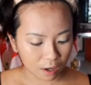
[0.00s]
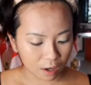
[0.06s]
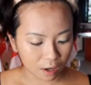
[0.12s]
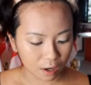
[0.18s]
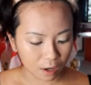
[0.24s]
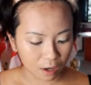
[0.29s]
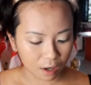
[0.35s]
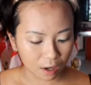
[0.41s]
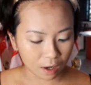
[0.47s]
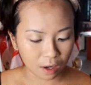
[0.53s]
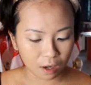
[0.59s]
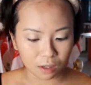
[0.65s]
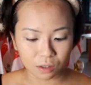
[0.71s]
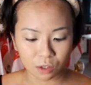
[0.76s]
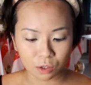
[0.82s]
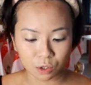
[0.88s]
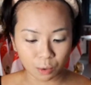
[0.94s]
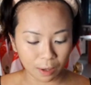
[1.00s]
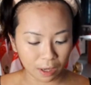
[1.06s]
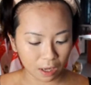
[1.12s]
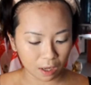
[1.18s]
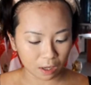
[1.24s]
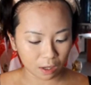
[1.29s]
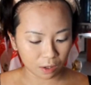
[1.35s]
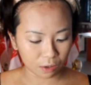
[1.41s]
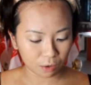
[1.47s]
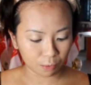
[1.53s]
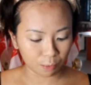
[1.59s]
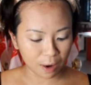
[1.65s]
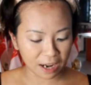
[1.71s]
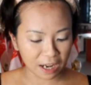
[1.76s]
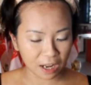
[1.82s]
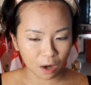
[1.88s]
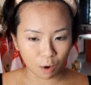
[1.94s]
to
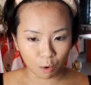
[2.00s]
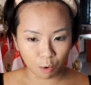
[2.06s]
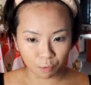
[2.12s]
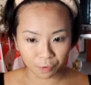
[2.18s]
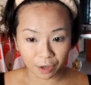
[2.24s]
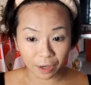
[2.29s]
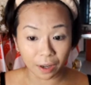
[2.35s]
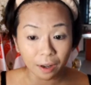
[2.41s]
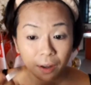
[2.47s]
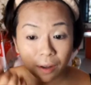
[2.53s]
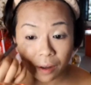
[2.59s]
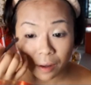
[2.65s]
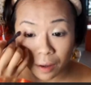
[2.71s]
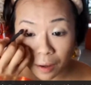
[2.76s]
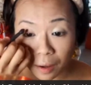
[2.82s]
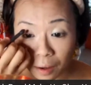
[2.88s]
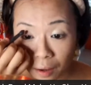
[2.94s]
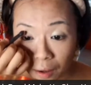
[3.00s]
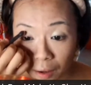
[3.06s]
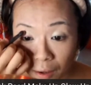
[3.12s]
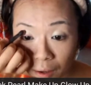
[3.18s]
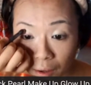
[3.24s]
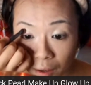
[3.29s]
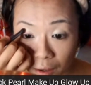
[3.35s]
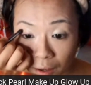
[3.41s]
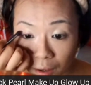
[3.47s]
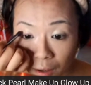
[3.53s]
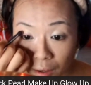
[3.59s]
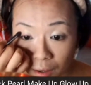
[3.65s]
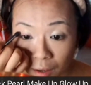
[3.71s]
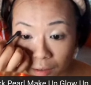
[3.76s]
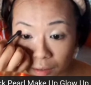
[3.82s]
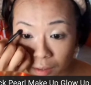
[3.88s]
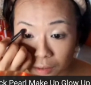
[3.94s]
run it over
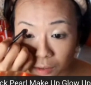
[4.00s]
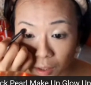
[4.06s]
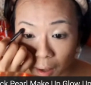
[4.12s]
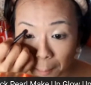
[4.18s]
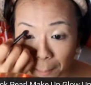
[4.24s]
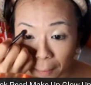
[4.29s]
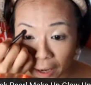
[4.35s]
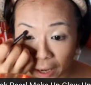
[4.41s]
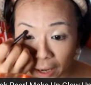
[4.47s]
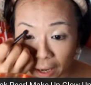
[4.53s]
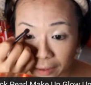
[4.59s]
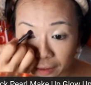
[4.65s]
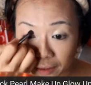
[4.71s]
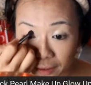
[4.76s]
the top part,